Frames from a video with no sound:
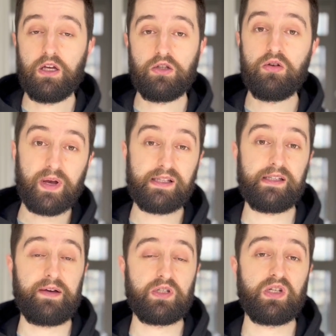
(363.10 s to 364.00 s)
you
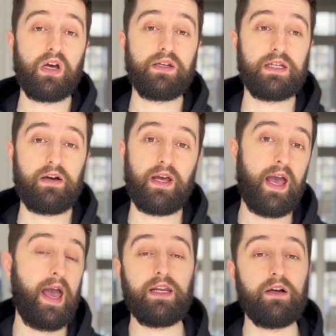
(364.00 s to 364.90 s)
basically have to turn down
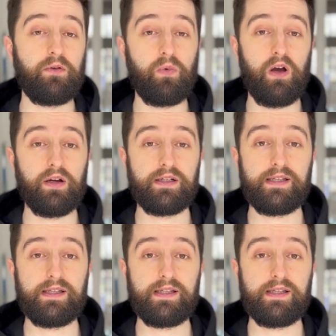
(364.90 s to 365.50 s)
any other work.